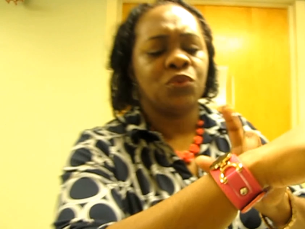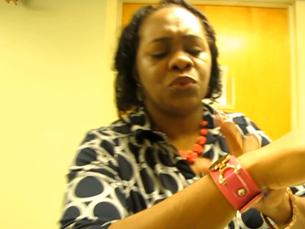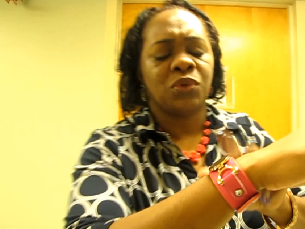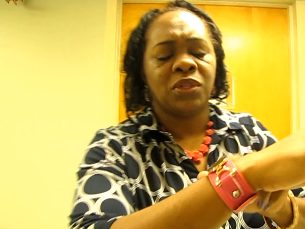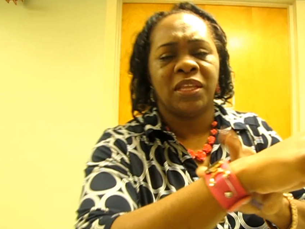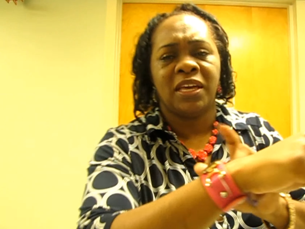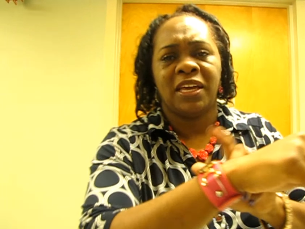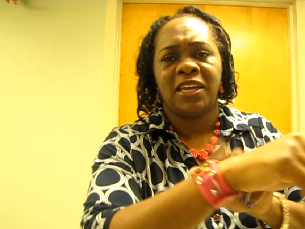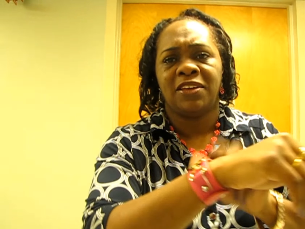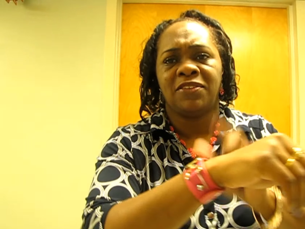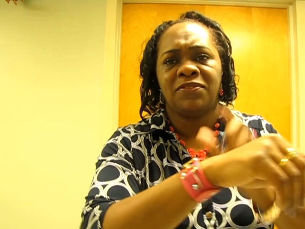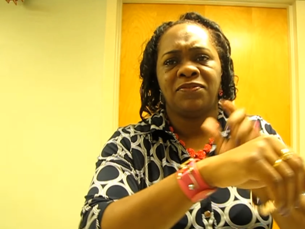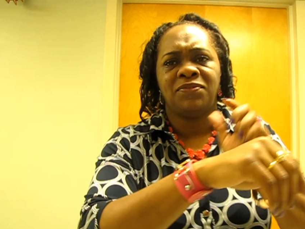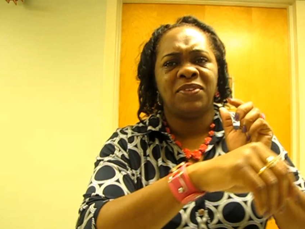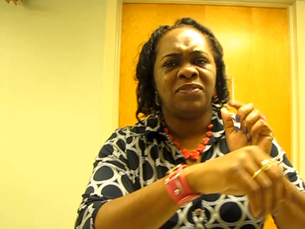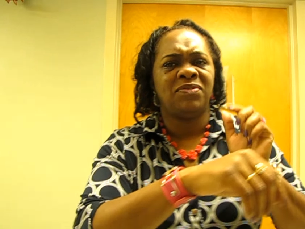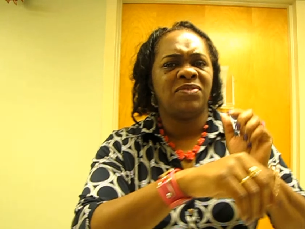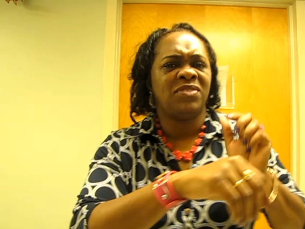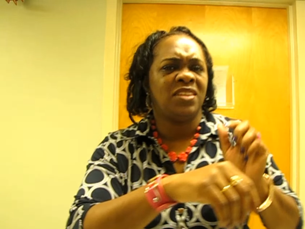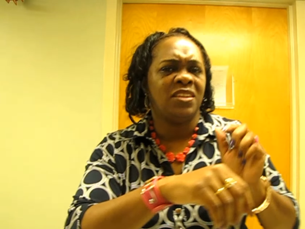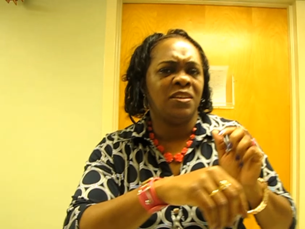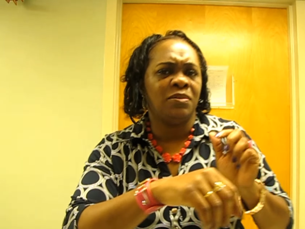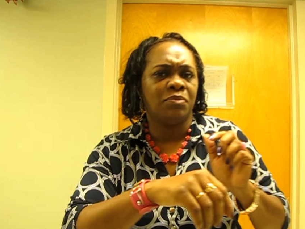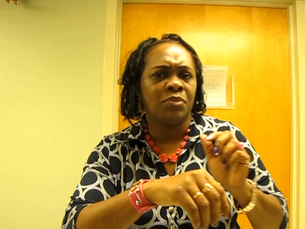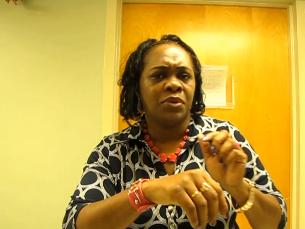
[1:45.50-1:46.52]
were like
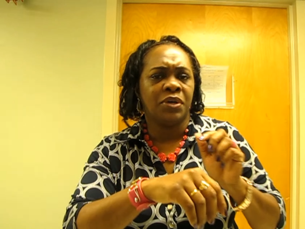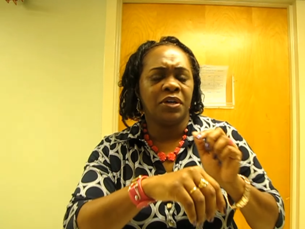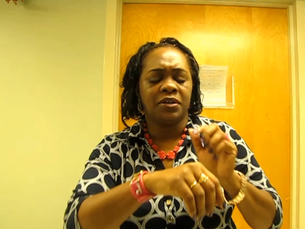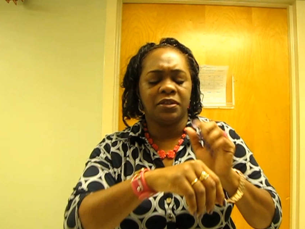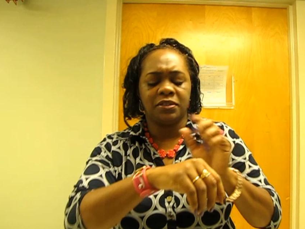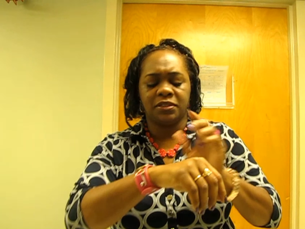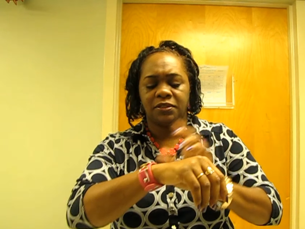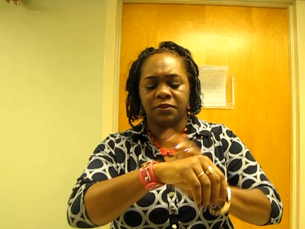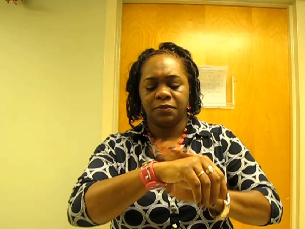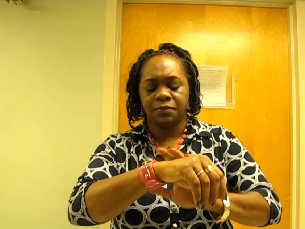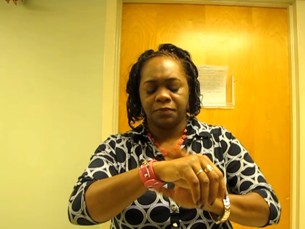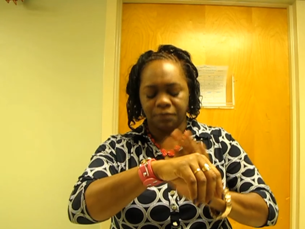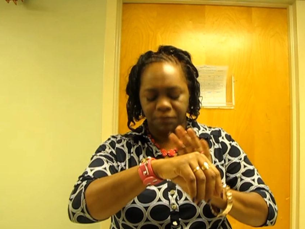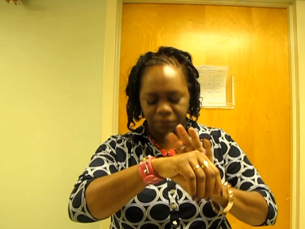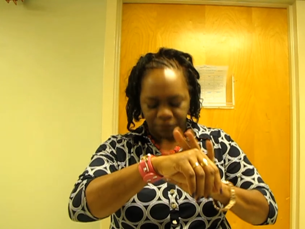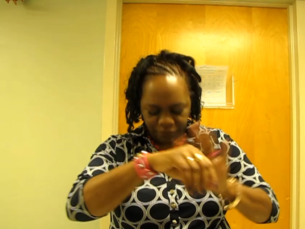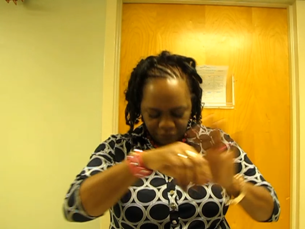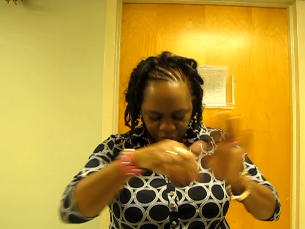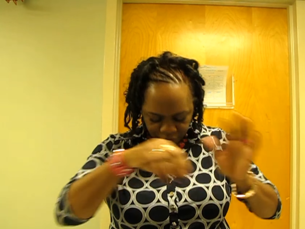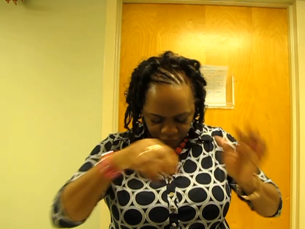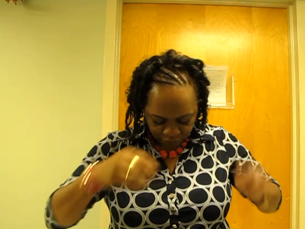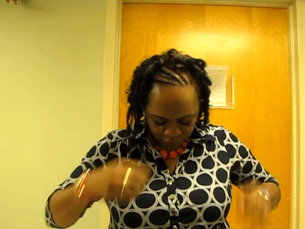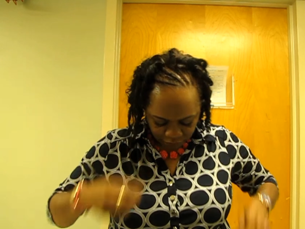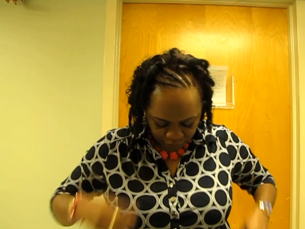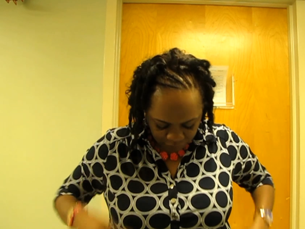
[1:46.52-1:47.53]
15 bucks.
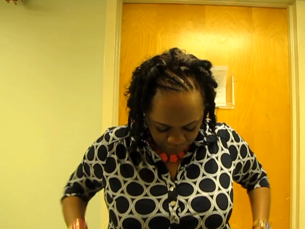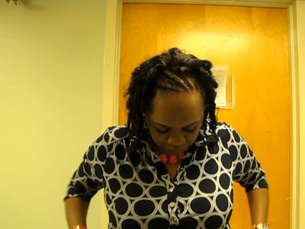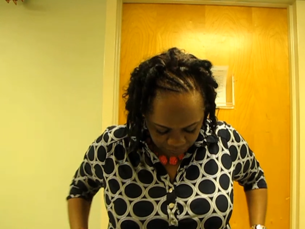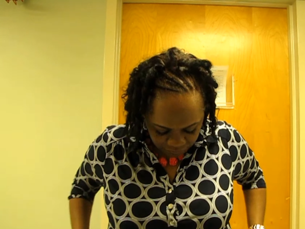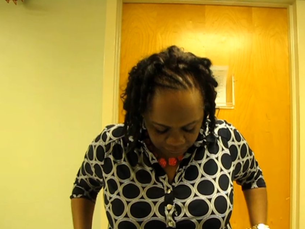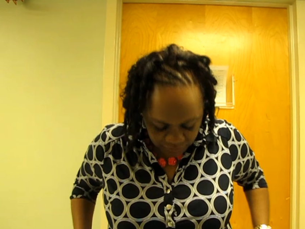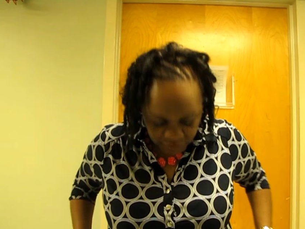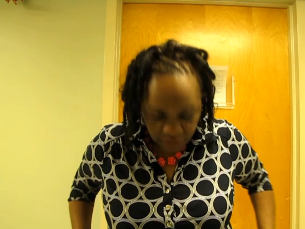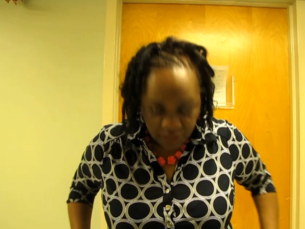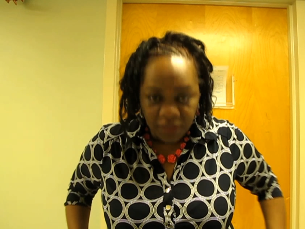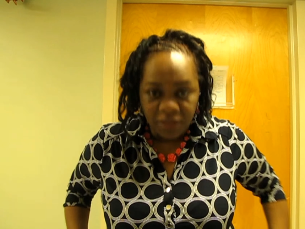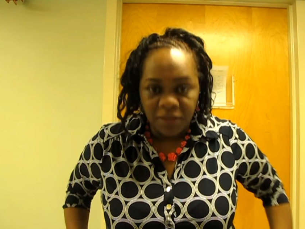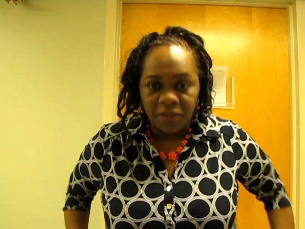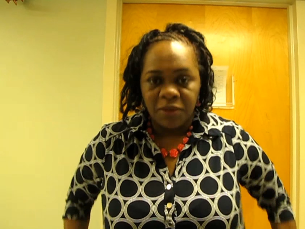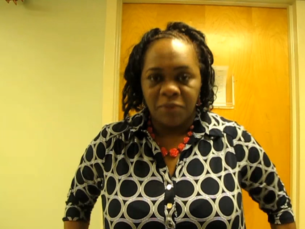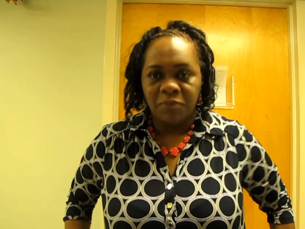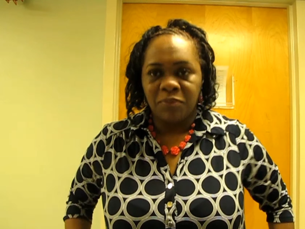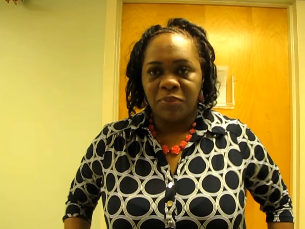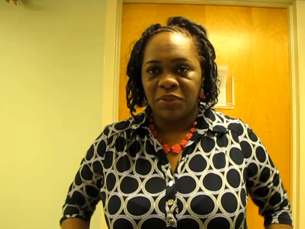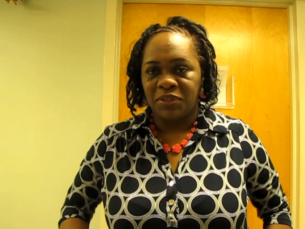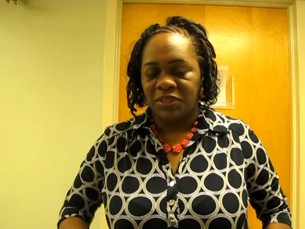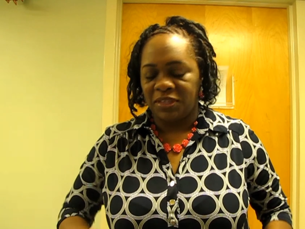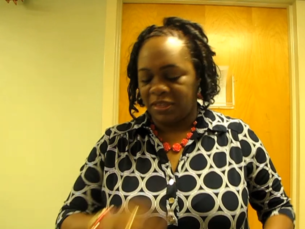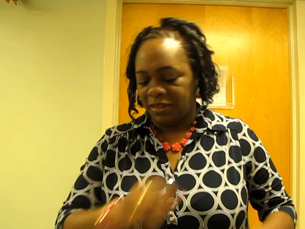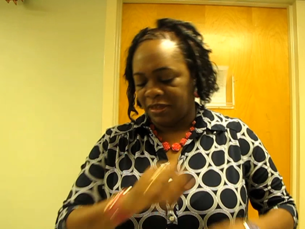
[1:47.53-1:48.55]

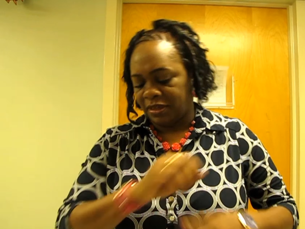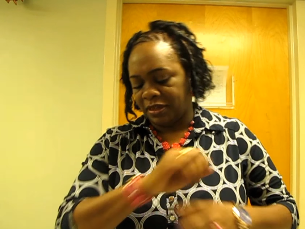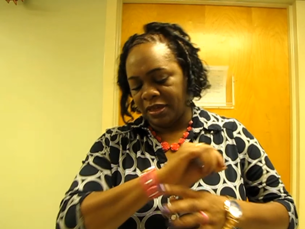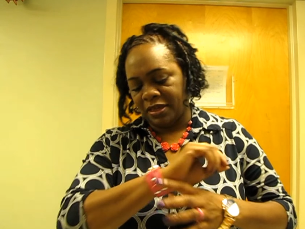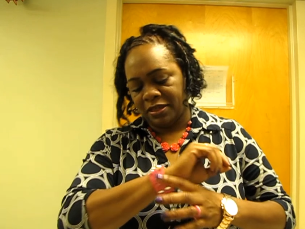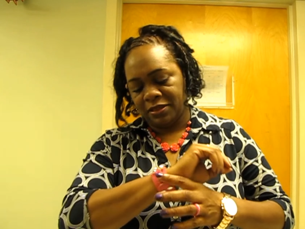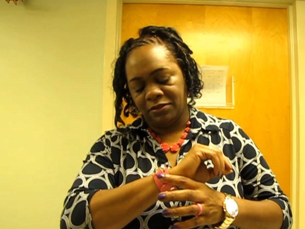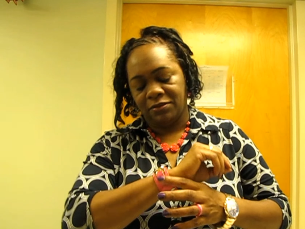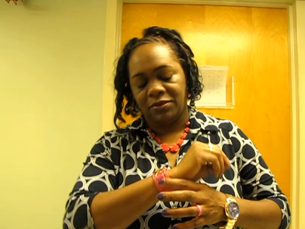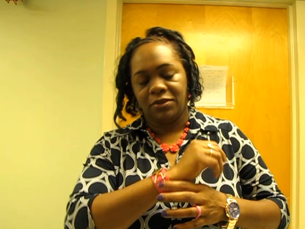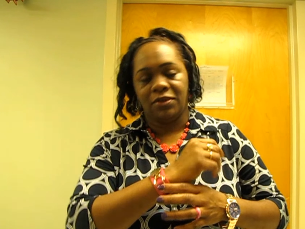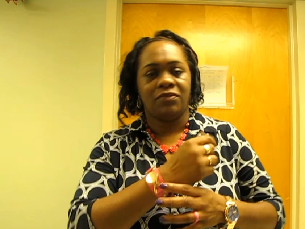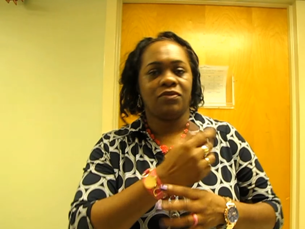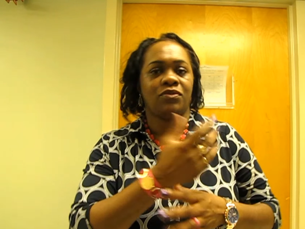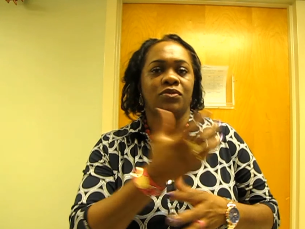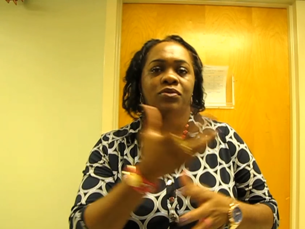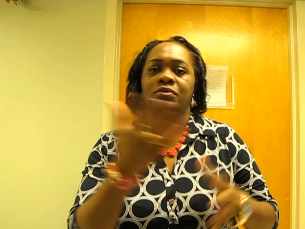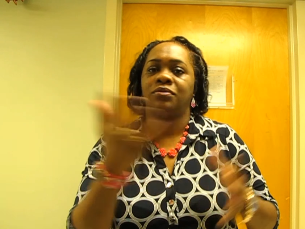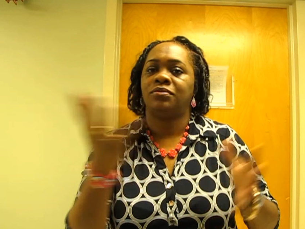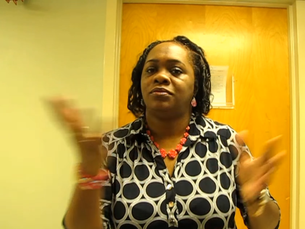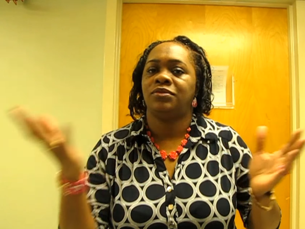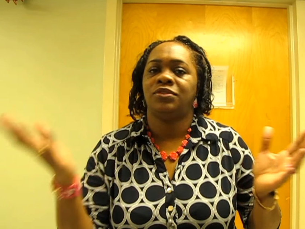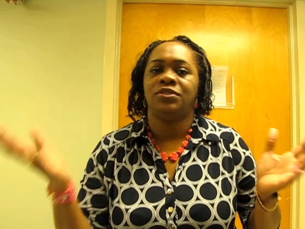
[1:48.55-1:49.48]
But yeah, I,